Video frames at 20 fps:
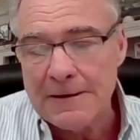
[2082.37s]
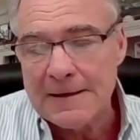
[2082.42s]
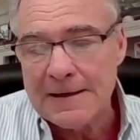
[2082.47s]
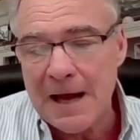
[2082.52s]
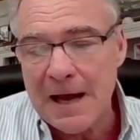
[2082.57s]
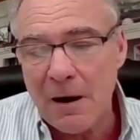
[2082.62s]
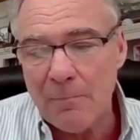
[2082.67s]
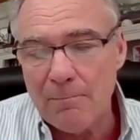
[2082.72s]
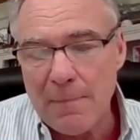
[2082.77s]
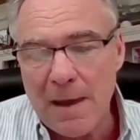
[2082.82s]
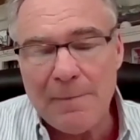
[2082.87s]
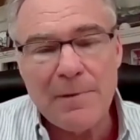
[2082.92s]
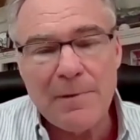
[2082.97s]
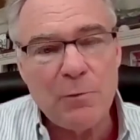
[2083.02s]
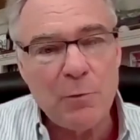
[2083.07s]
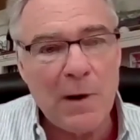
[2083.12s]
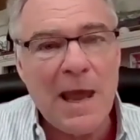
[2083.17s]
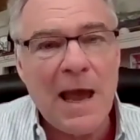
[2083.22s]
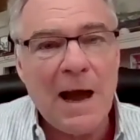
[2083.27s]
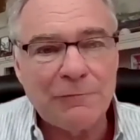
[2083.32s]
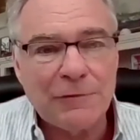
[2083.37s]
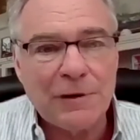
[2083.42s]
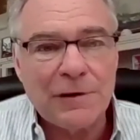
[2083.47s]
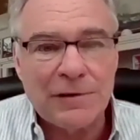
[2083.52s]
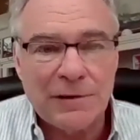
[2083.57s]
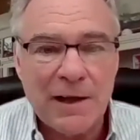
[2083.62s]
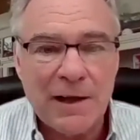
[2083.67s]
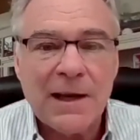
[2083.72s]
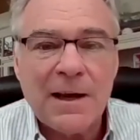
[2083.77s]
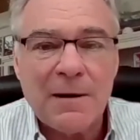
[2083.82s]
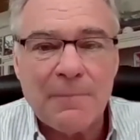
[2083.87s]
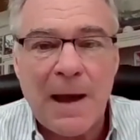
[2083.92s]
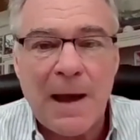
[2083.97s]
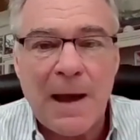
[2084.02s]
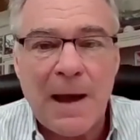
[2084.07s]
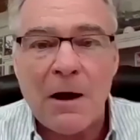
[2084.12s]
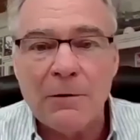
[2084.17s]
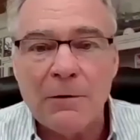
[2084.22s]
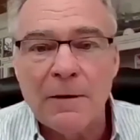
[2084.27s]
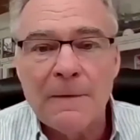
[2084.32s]
Now, maybe we have to think
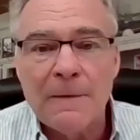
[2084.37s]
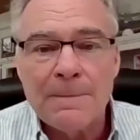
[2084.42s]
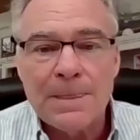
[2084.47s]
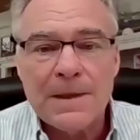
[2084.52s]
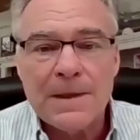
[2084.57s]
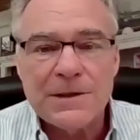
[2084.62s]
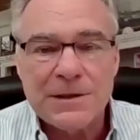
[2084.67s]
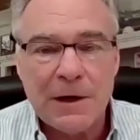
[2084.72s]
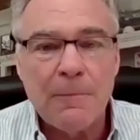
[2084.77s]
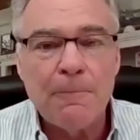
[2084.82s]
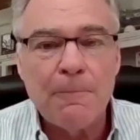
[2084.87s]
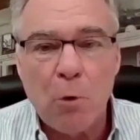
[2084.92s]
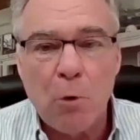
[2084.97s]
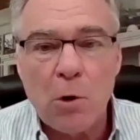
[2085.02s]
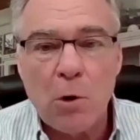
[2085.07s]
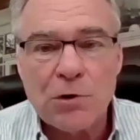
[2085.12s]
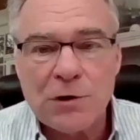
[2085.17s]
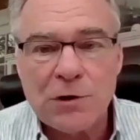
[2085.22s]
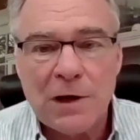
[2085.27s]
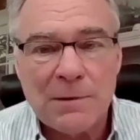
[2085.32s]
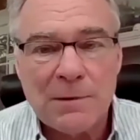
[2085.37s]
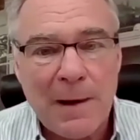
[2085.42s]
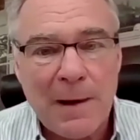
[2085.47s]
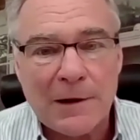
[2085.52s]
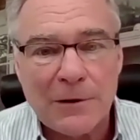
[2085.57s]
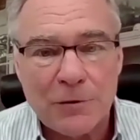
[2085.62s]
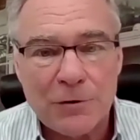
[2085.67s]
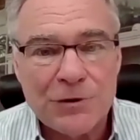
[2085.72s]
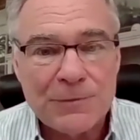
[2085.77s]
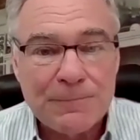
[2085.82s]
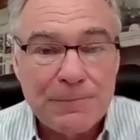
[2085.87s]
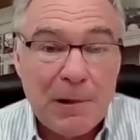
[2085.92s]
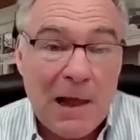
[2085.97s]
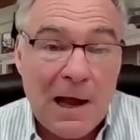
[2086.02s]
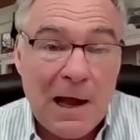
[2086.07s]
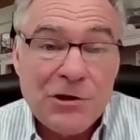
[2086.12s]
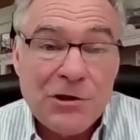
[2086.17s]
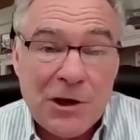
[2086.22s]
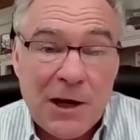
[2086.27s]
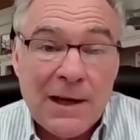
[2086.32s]
about some portion of the medical
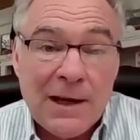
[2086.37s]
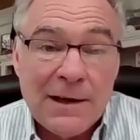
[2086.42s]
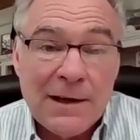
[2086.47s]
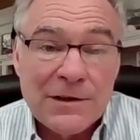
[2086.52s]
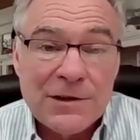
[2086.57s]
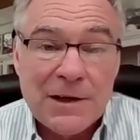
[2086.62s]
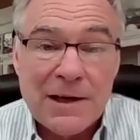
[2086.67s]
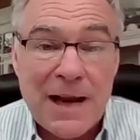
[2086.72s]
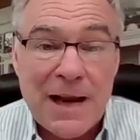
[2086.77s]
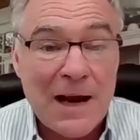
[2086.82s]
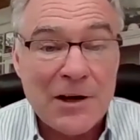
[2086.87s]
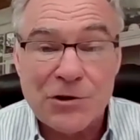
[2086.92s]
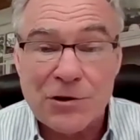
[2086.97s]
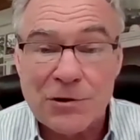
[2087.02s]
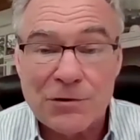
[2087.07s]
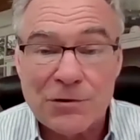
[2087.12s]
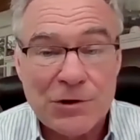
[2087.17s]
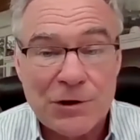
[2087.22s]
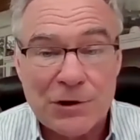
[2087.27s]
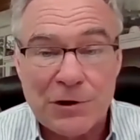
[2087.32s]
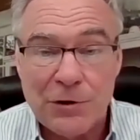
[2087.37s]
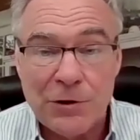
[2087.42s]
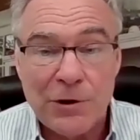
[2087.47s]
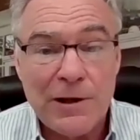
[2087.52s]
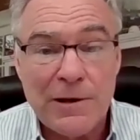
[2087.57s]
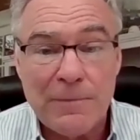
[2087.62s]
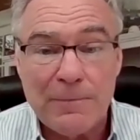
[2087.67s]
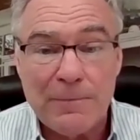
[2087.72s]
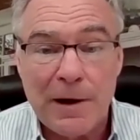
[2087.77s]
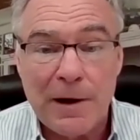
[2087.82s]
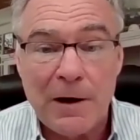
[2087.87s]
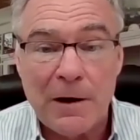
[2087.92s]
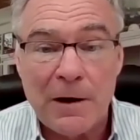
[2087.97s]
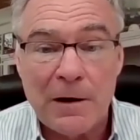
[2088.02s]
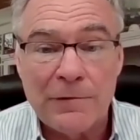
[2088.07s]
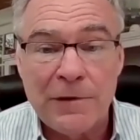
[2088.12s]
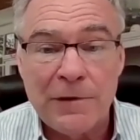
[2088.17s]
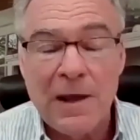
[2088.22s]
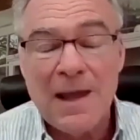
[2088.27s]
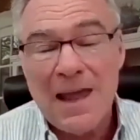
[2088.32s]
supply chain as a national security
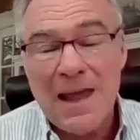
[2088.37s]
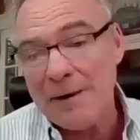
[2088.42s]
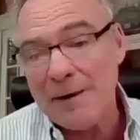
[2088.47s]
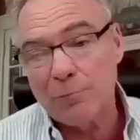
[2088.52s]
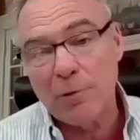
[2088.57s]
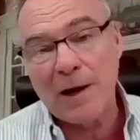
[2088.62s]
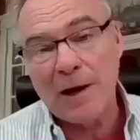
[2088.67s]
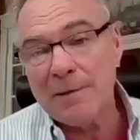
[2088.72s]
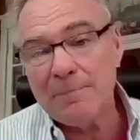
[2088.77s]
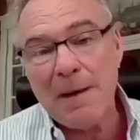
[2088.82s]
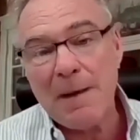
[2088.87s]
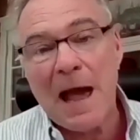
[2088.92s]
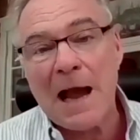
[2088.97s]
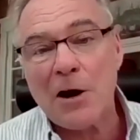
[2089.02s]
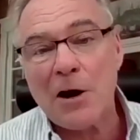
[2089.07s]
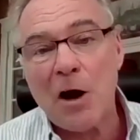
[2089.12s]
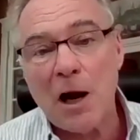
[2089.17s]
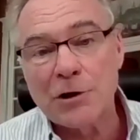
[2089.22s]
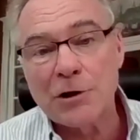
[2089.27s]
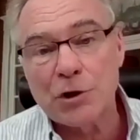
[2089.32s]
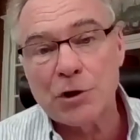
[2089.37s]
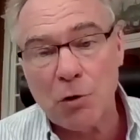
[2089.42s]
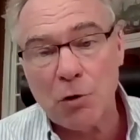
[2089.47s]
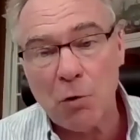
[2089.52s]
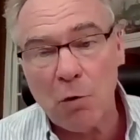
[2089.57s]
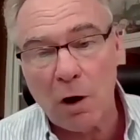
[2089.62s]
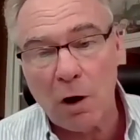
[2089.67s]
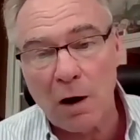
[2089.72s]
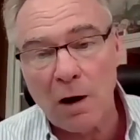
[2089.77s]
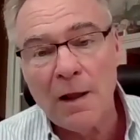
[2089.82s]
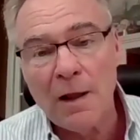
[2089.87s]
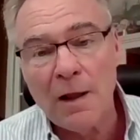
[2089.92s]
imperative and bring it back on shore.